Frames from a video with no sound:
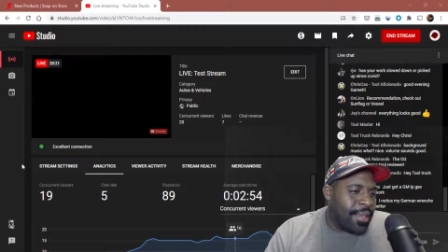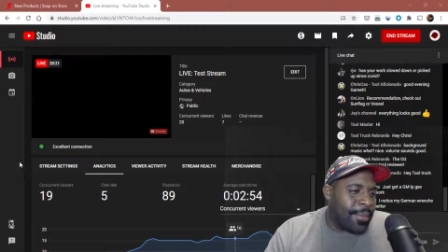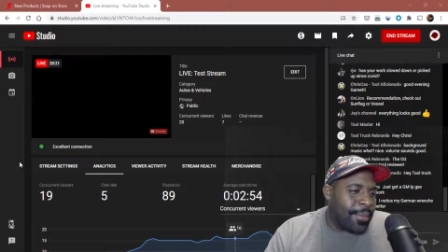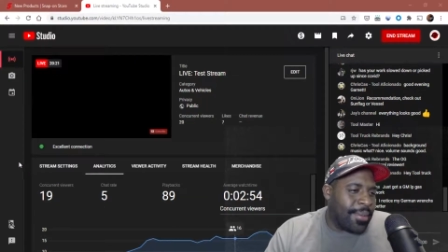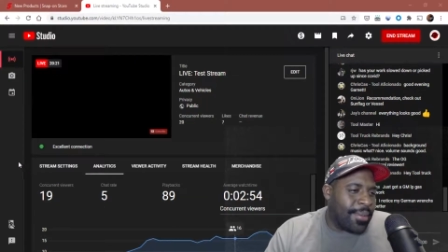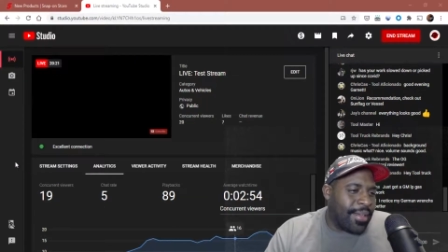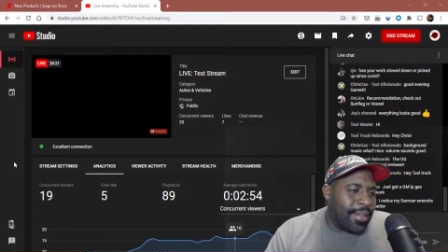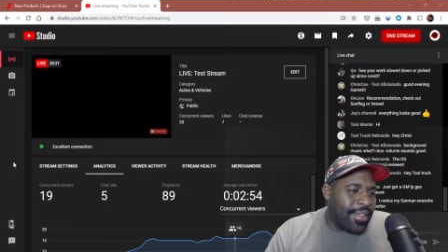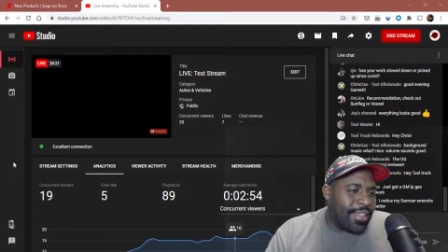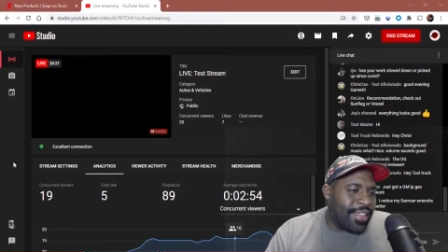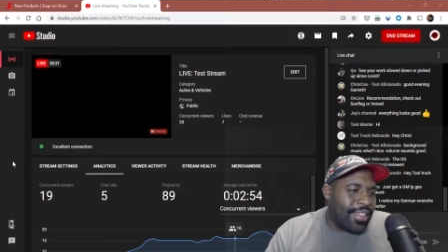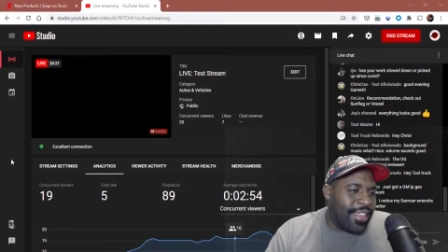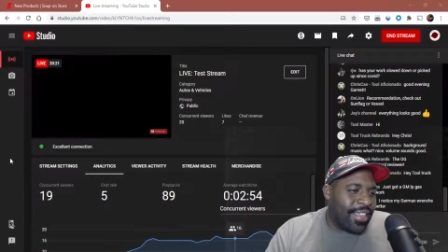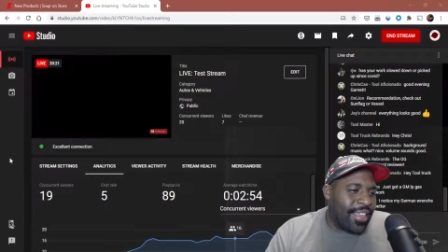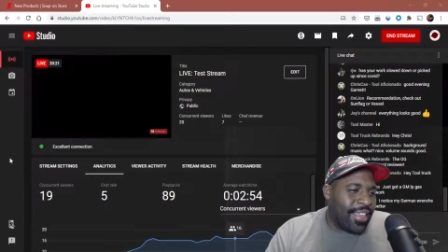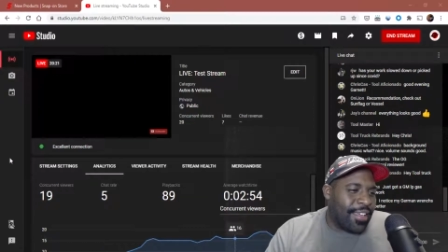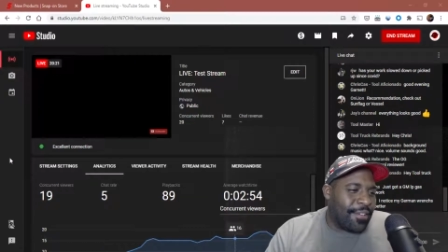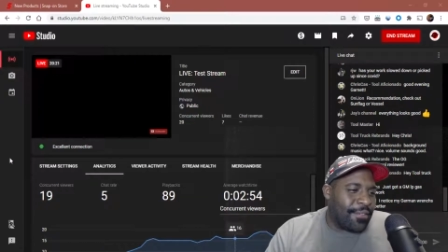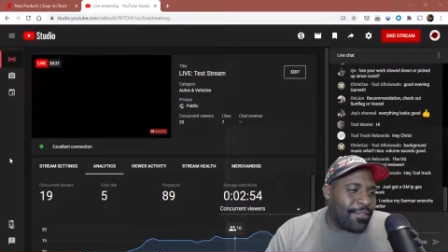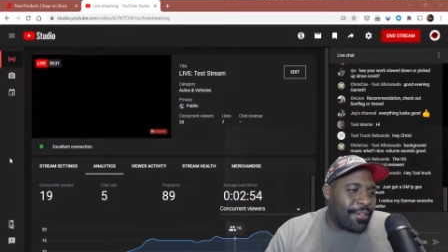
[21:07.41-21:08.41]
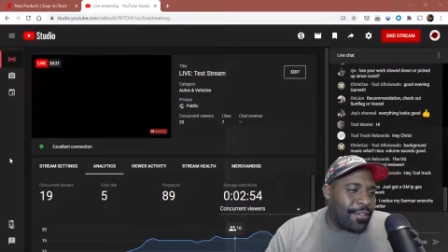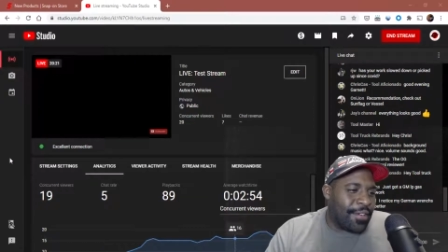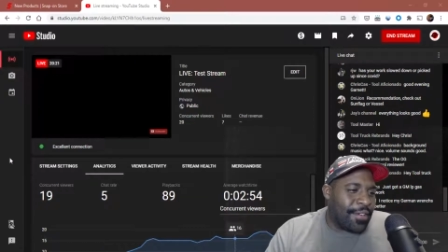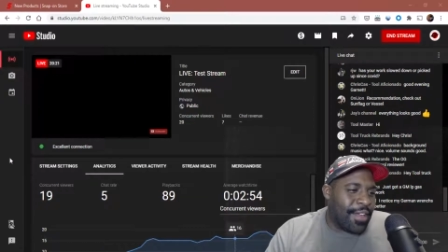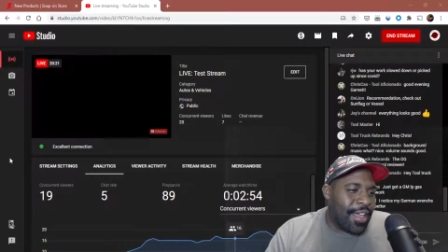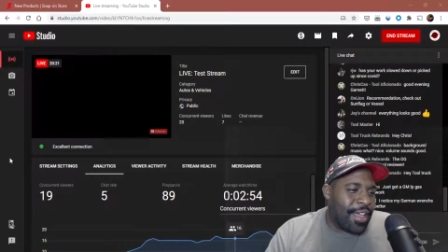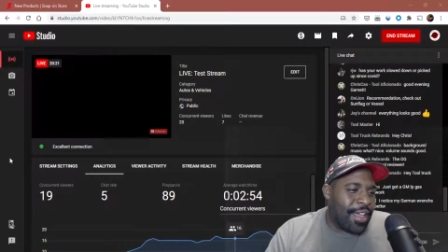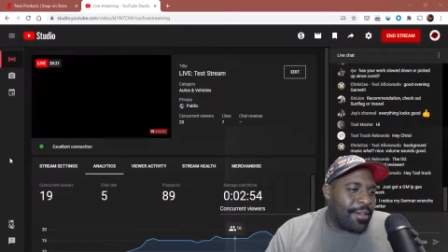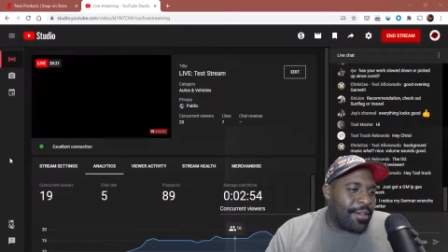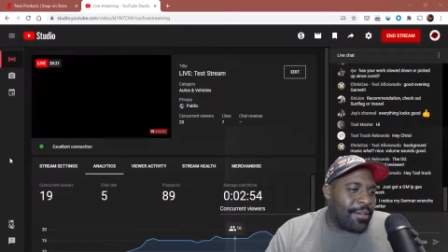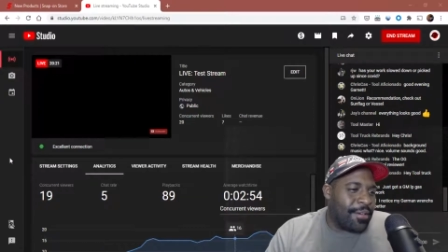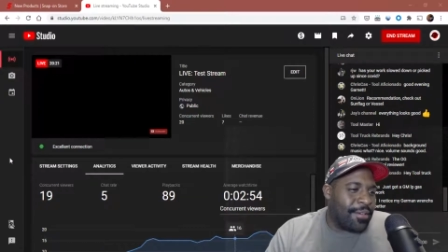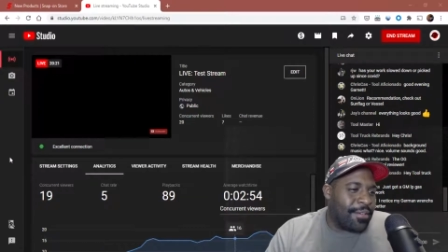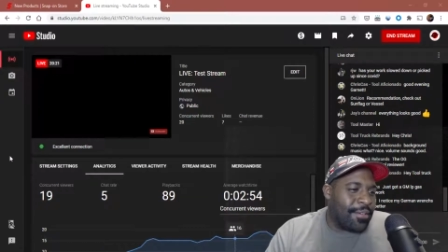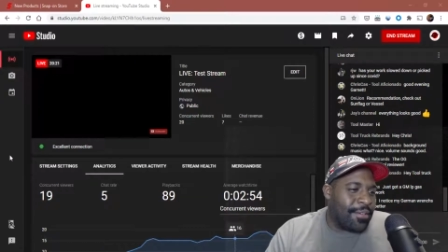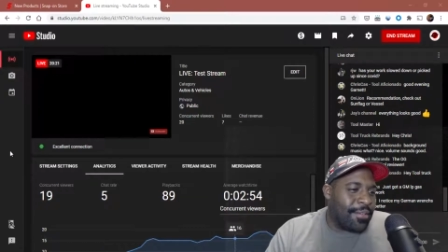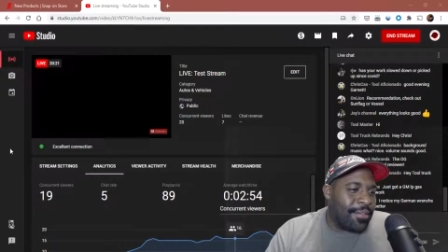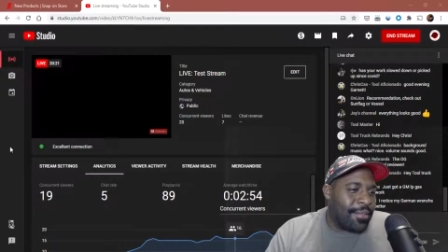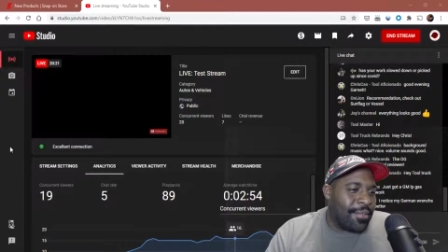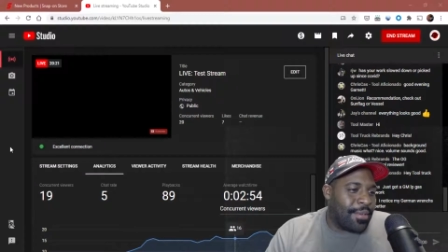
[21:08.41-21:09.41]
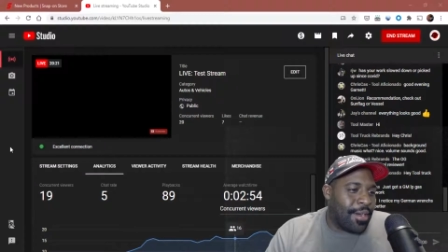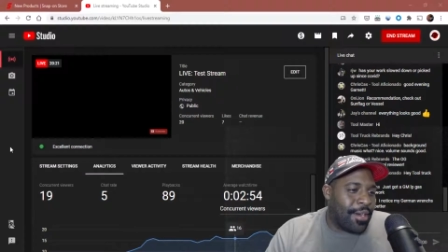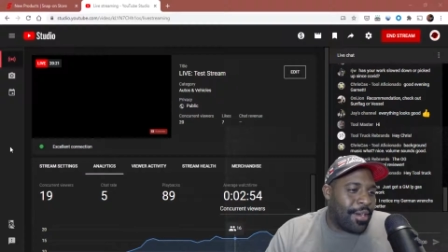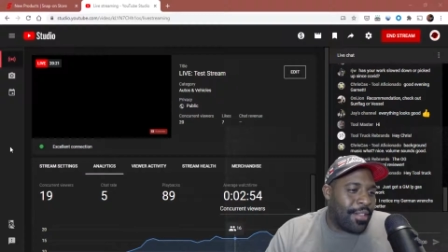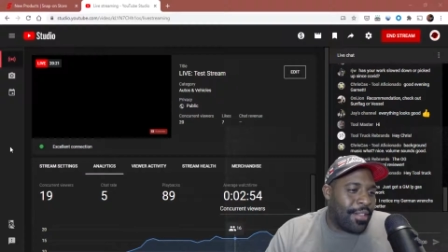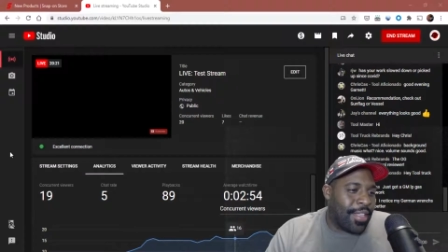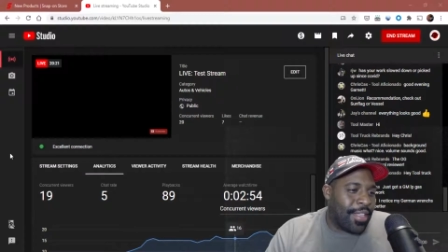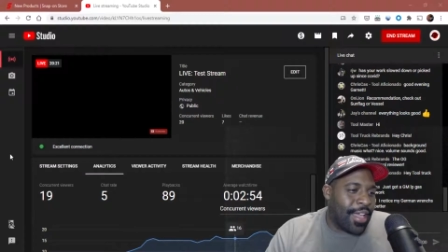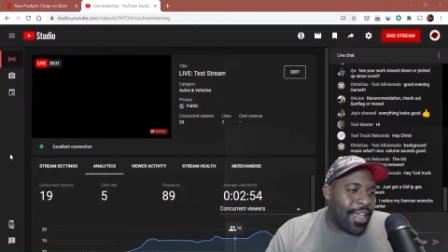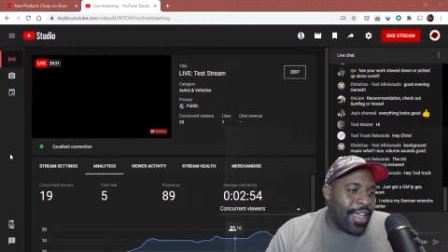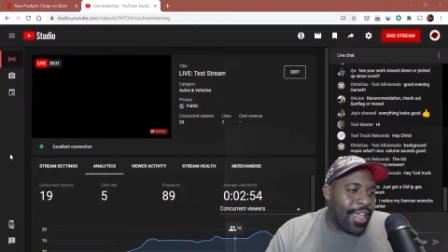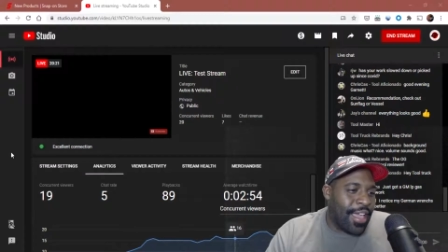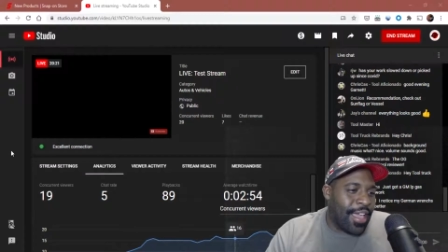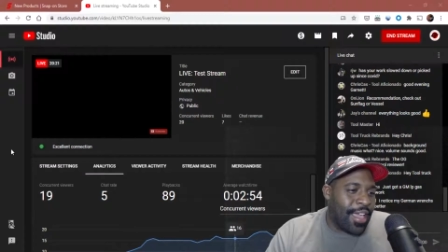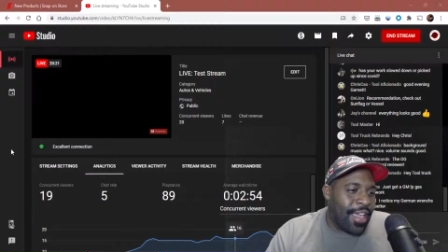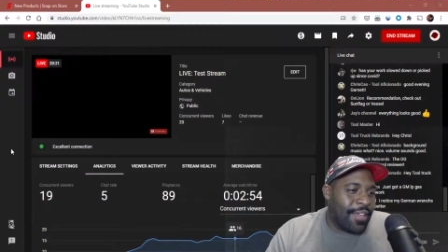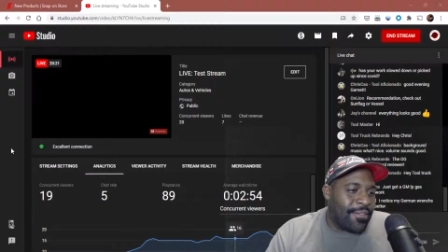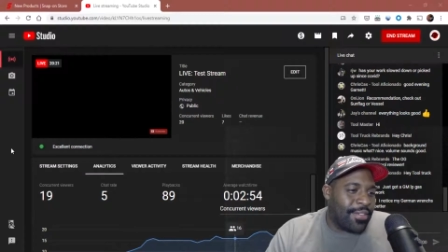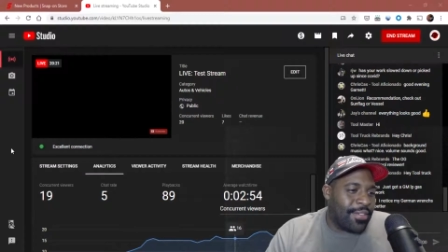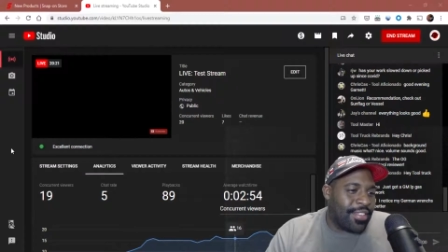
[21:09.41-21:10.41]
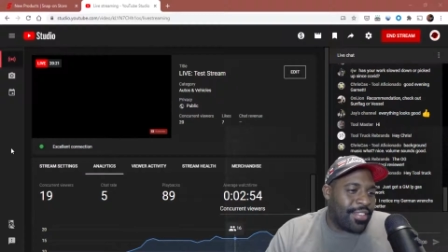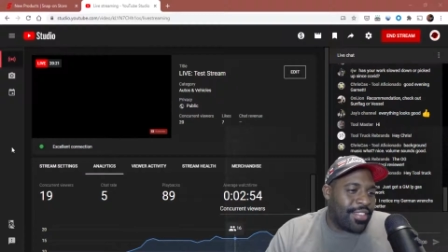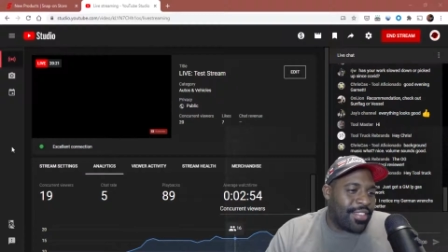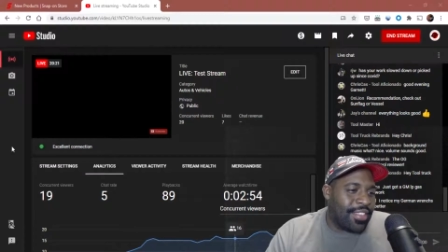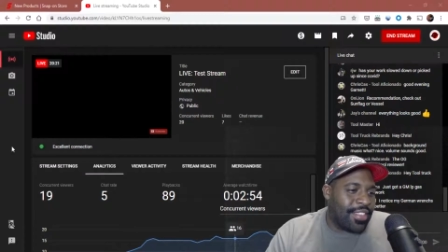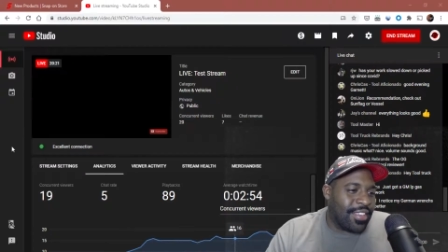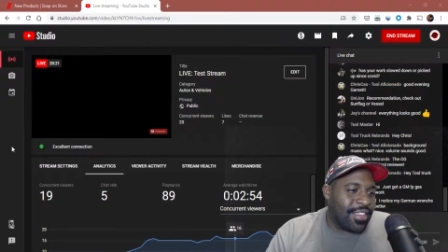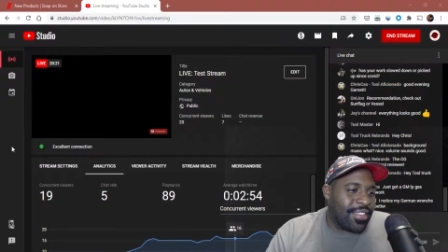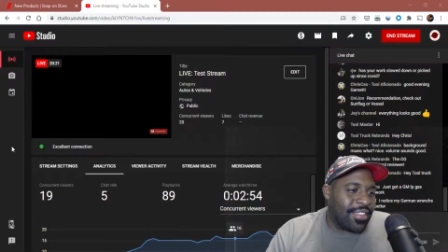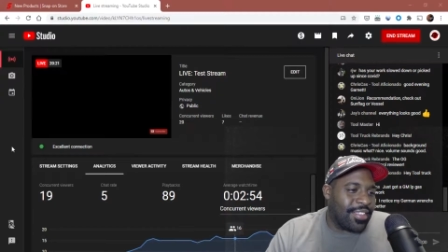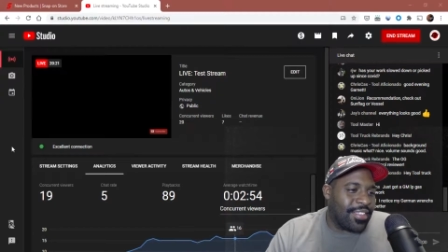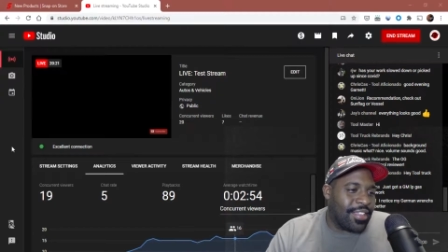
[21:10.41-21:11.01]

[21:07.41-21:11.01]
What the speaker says: But yeah, for now, all I have is this.